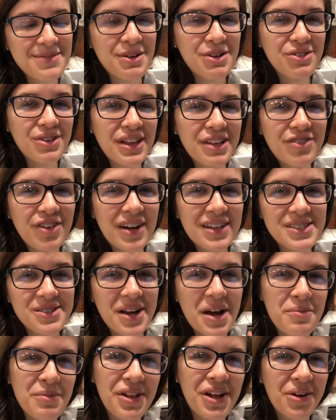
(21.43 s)
going to be really fun so
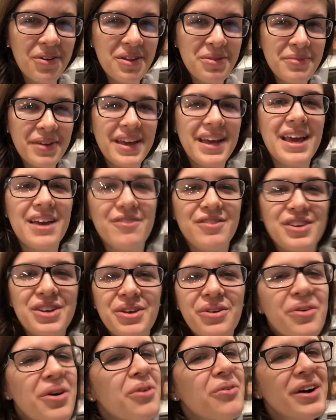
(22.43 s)
come along with me if
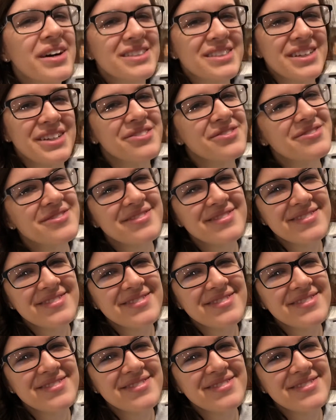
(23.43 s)
you want to.